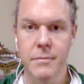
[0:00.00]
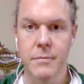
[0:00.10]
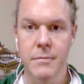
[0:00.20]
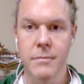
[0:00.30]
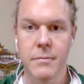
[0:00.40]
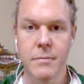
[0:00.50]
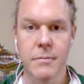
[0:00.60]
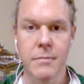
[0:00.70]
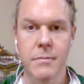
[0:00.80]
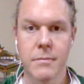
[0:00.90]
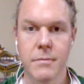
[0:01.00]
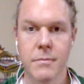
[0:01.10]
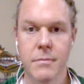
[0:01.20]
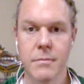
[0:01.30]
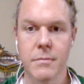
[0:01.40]

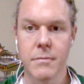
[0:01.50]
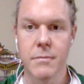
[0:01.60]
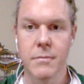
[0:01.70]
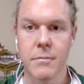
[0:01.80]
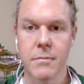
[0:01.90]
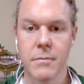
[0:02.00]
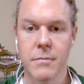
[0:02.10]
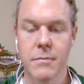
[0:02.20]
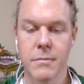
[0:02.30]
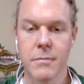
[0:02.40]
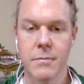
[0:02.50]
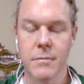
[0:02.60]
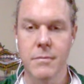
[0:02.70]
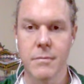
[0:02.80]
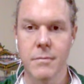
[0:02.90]

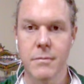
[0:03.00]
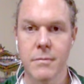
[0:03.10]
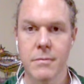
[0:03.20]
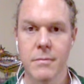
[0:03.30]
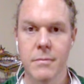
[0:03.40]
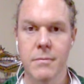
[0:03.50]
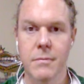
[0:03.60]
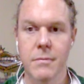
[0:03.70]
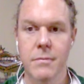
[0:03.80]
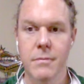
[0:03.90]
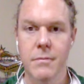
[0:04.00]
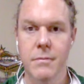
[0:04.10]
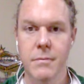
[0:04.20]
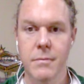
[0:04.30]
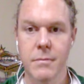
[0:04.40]

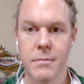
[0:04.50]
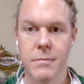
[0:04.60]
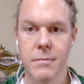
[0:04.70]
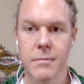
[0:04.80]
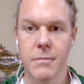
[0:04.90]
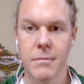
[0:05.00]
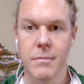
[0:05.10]
[no speech]